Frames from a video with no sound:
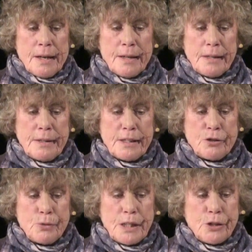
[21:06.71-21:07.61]
None of
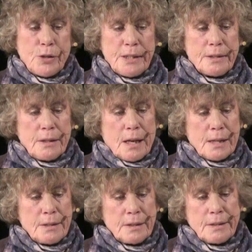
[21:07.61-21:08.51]
this really
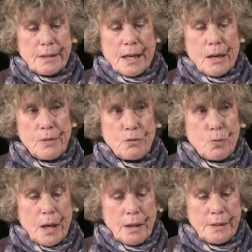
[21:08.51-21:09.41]
crystallized until I was
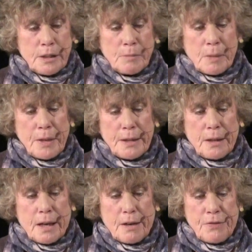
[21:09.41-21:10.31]
well into my
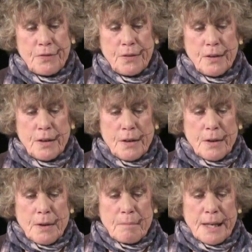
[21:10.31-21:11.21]
midlife.
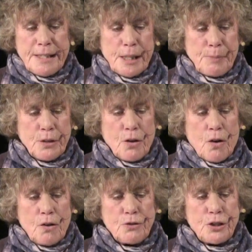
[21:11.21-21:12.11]
My tip and
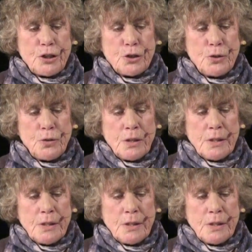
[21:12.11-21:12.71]
call to you